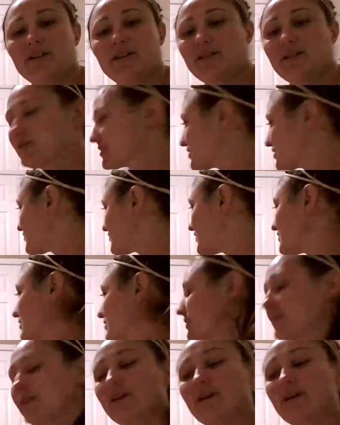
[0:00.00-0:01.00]
She's fine.
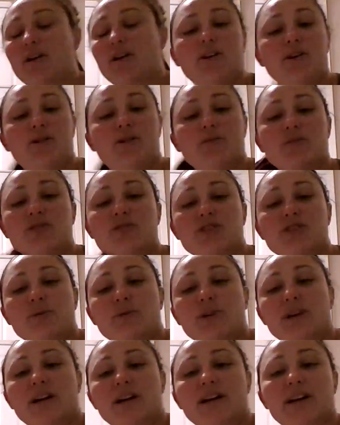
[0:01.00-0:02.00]
So she
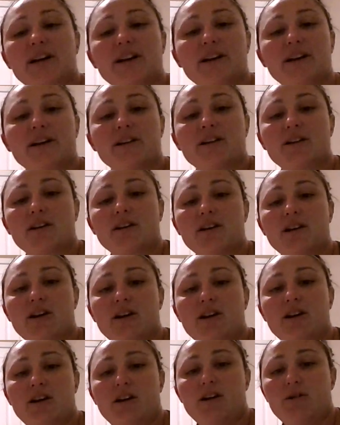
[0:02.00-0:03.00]
went hiding.
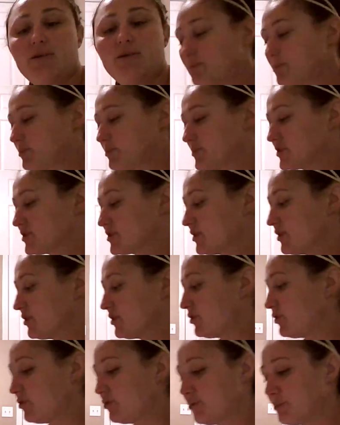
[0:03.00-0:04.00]

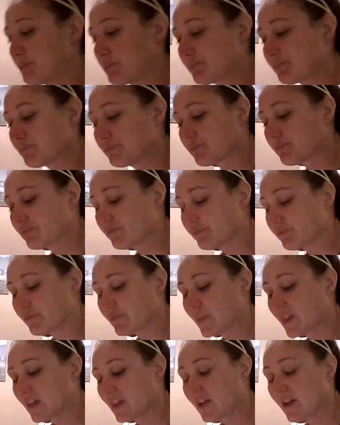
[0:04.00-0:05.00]
So
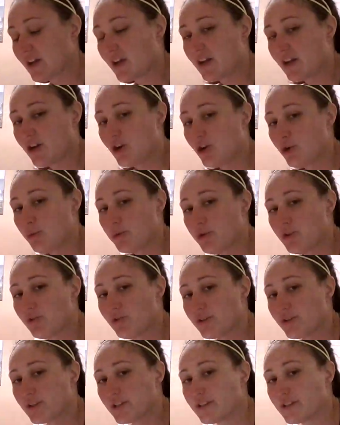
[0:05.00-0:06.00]
I hope you
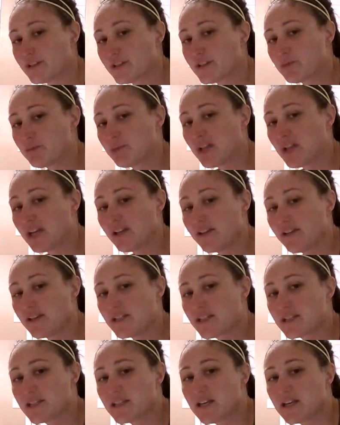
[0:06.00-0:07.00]
looked at the supply
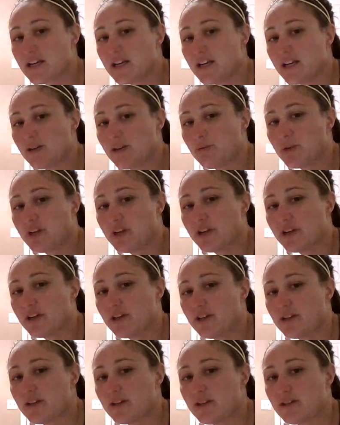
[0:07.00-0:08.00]
list today
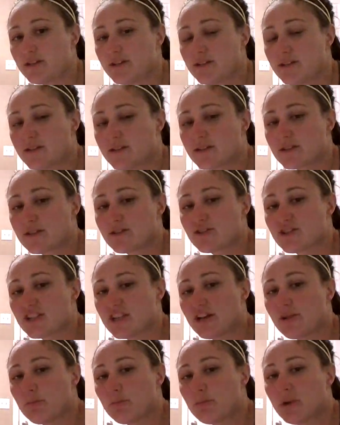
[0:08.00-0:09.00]
because there's
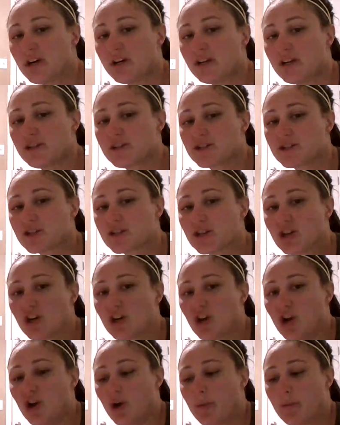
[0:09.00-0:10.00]
not much,
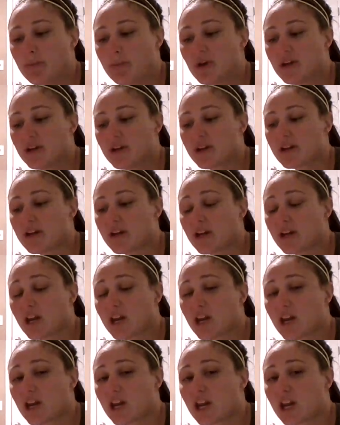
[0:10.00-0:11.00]
but
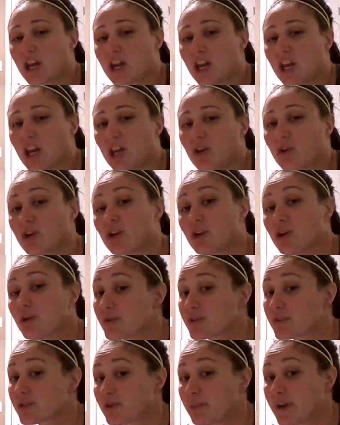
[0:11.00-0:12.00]
you can
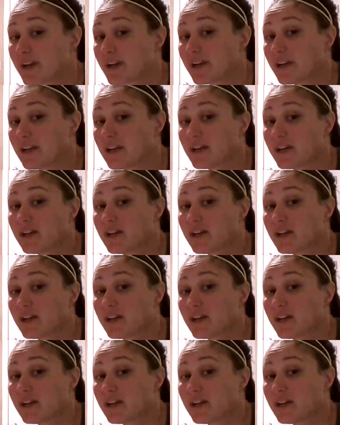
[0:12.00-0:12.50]
always go back and get